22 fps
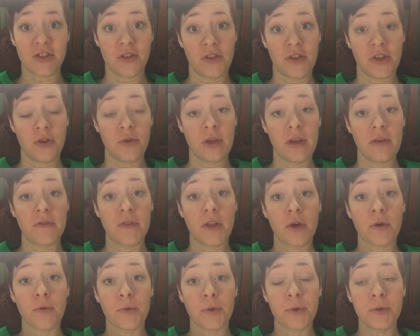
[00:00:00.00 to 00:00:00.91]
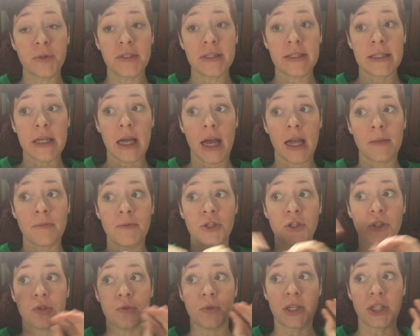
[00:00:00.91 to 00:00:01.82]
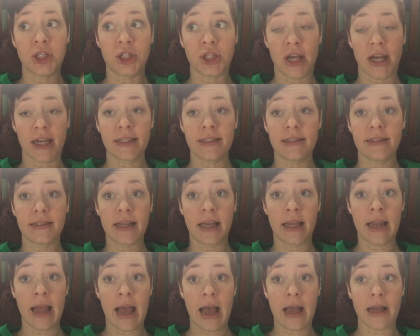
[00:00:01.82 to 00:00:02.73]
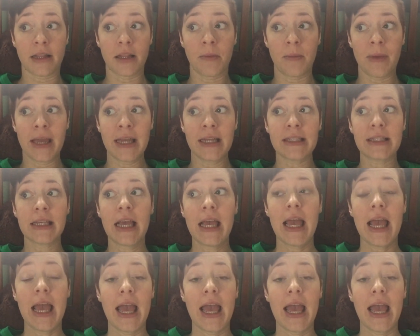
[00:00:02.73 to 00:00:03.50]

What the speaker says: so that you give their roots time to adjust and acclimate